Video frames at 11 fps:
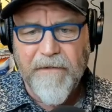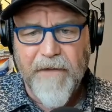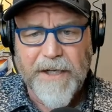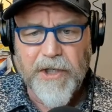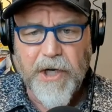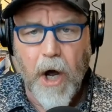
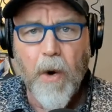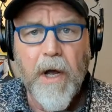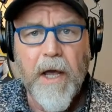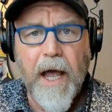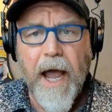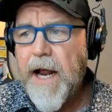Festo.
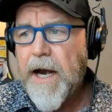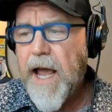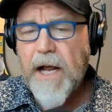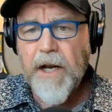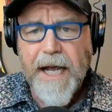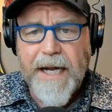And,
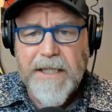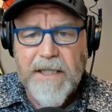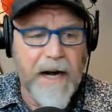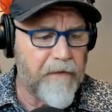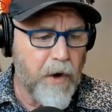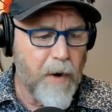and like I
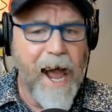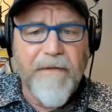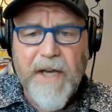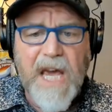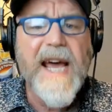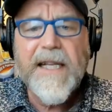said, if you have
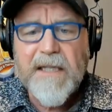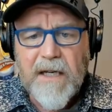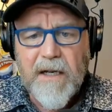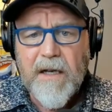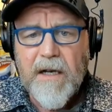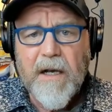kids,
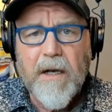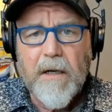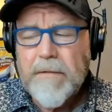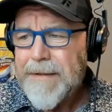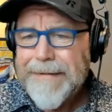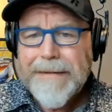
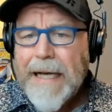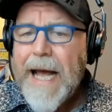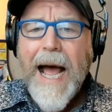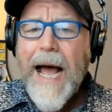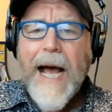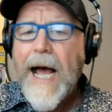
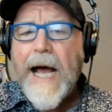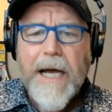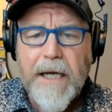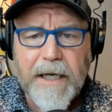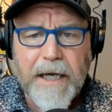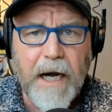ah,
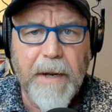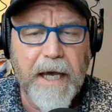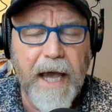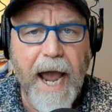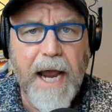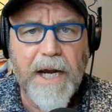get them
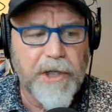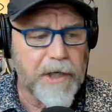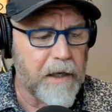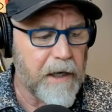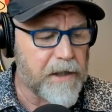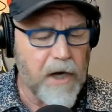engaged.
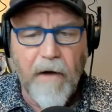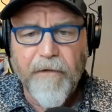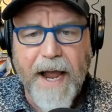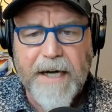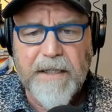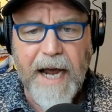It's all
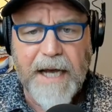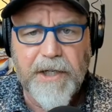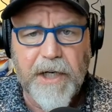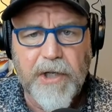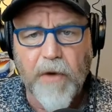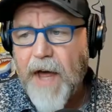
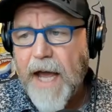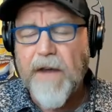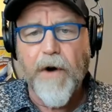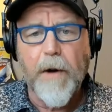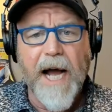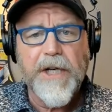fantastic. So thank you
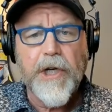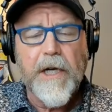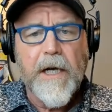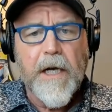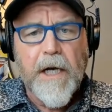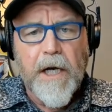very much.
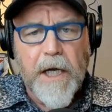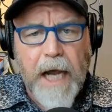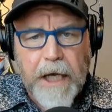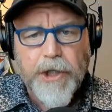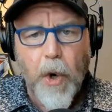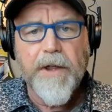
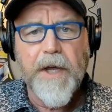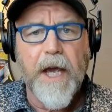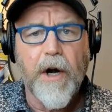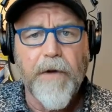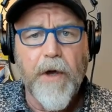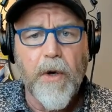Enjoy the
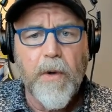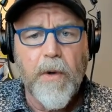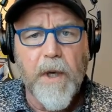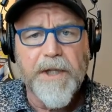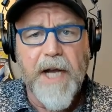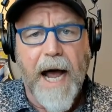interview
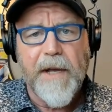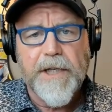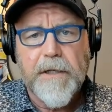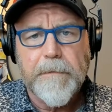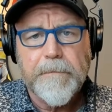with Thomas.